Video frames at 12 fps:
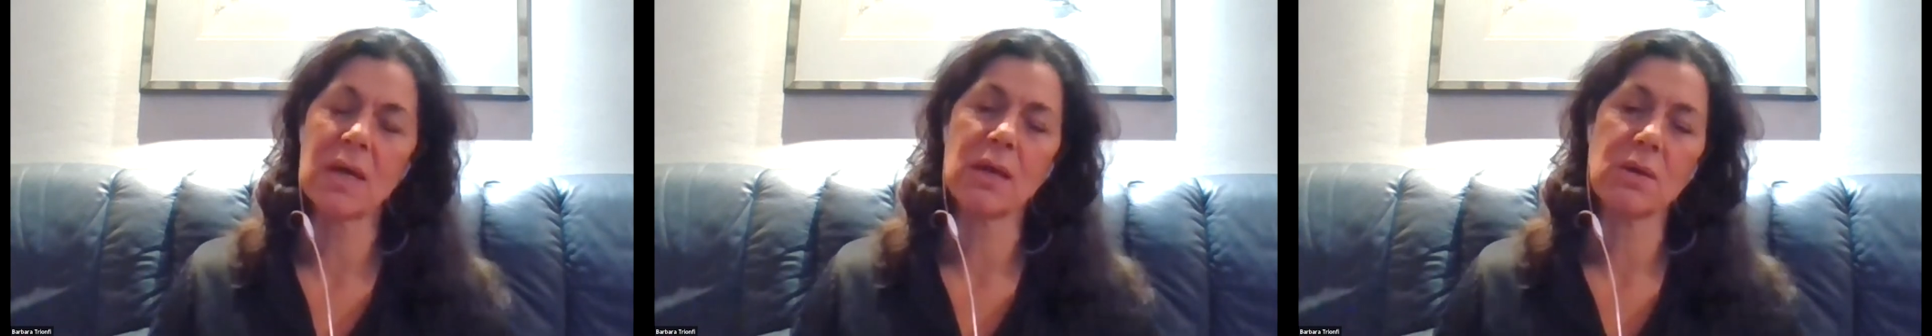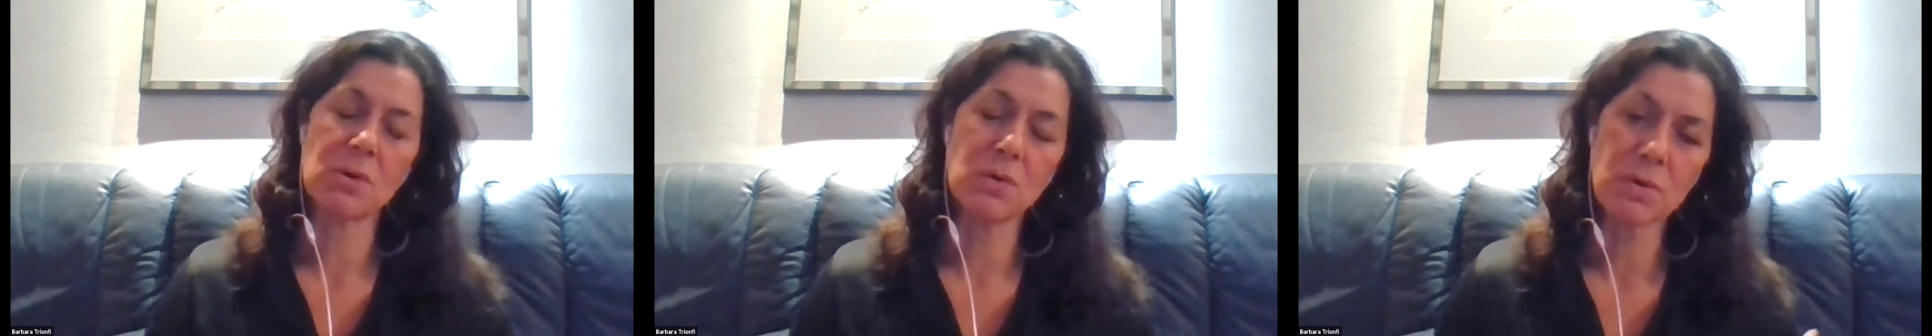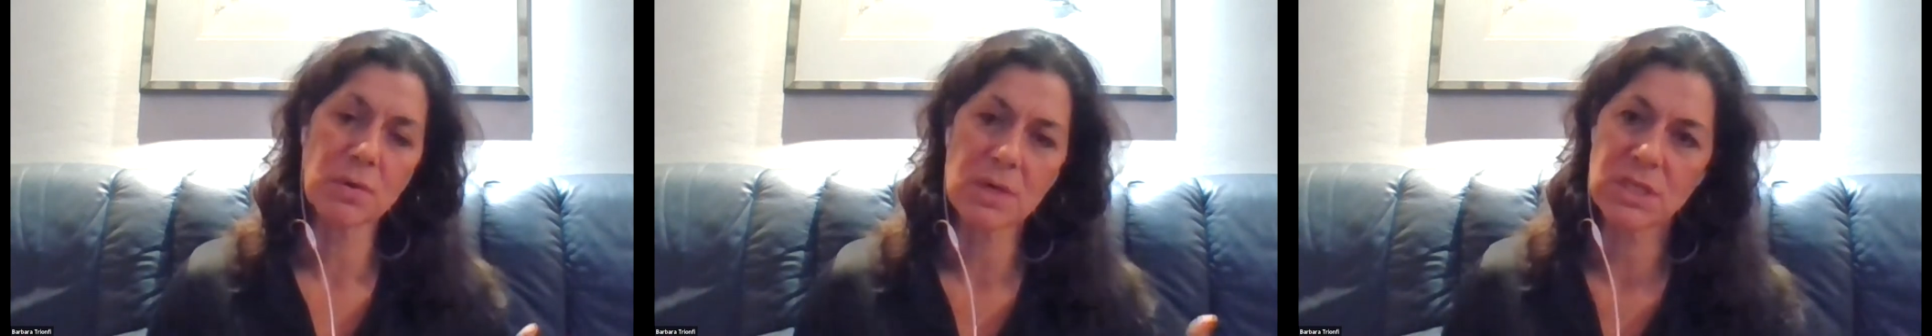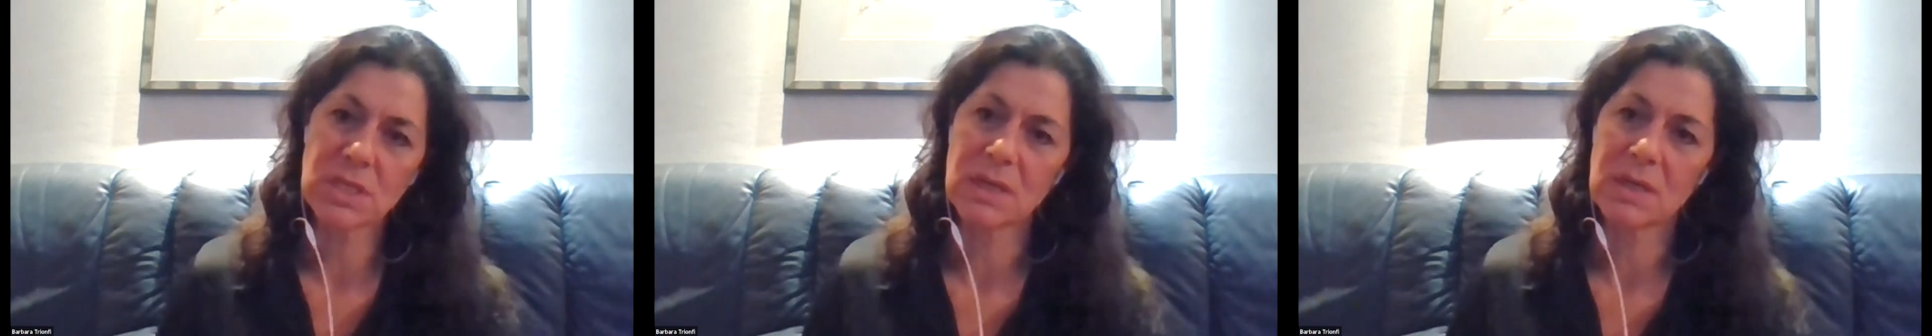
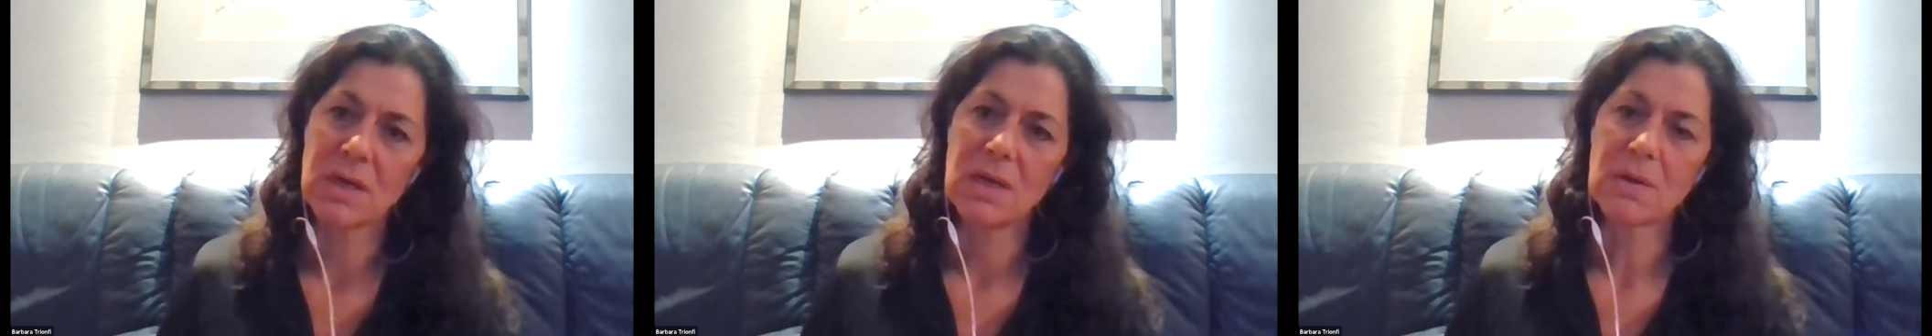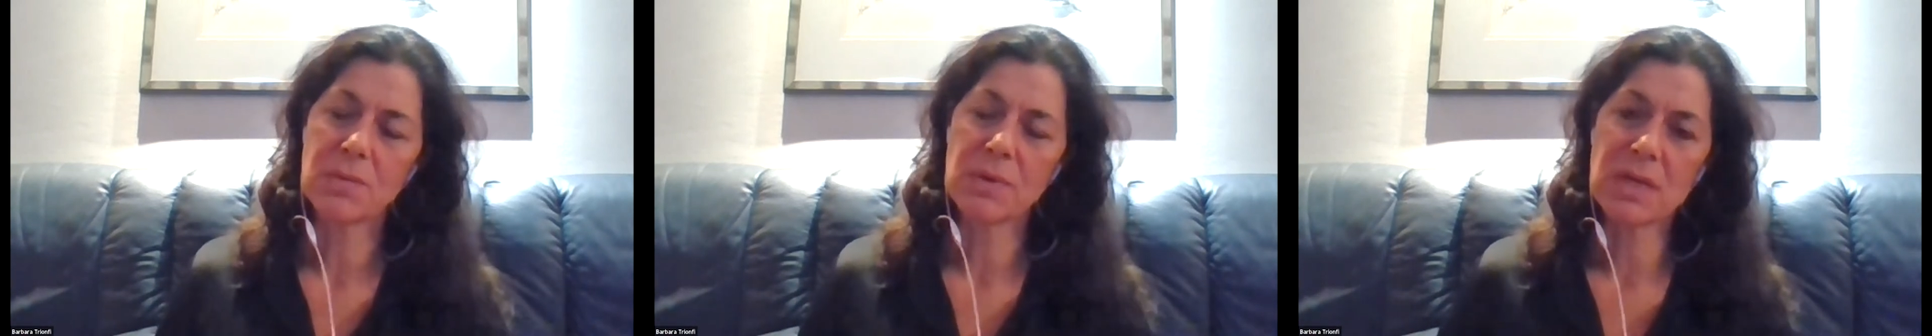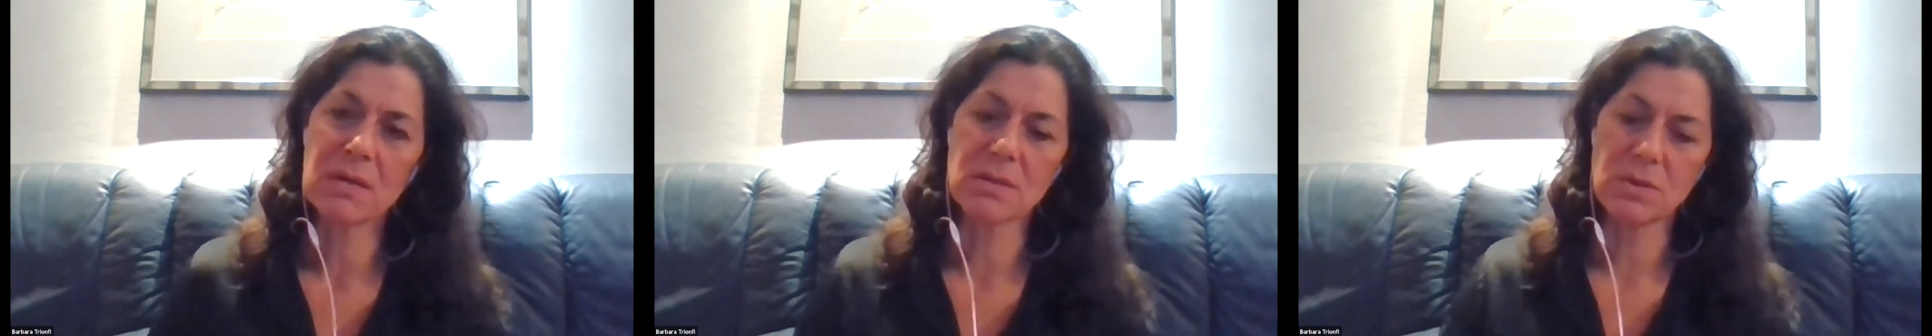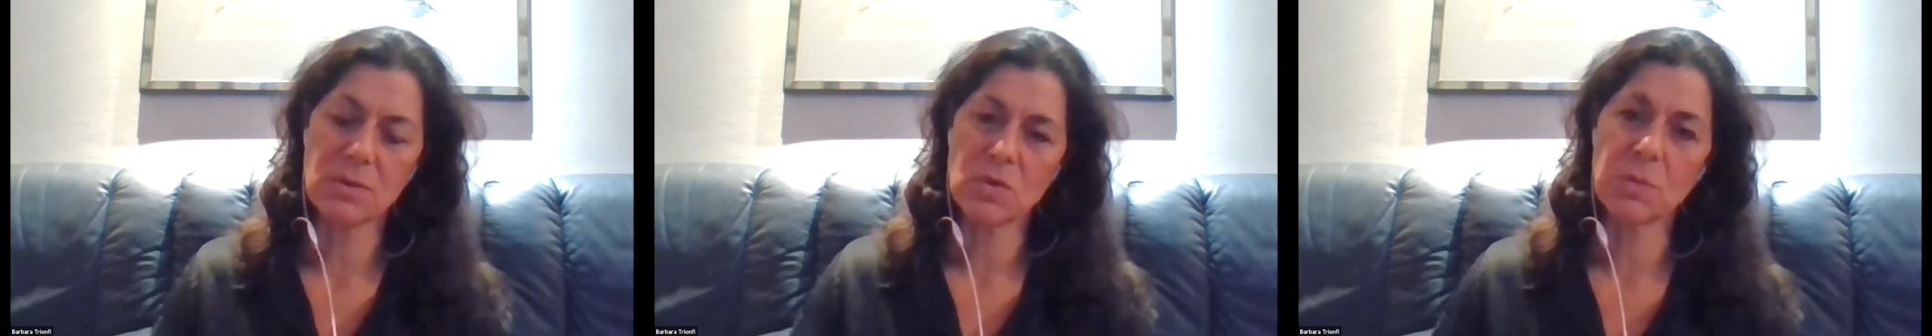encouraging readers
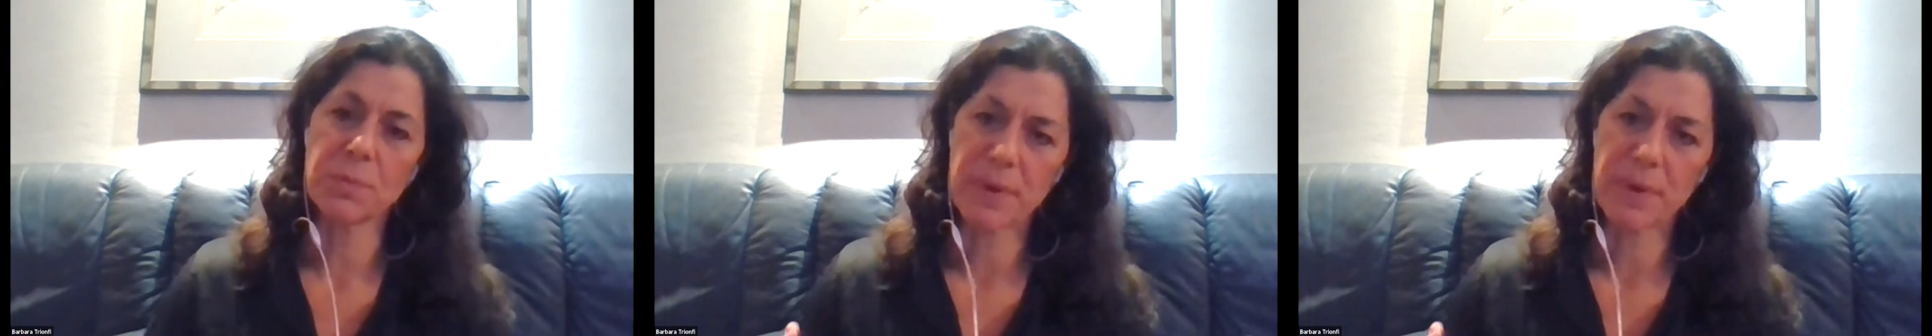to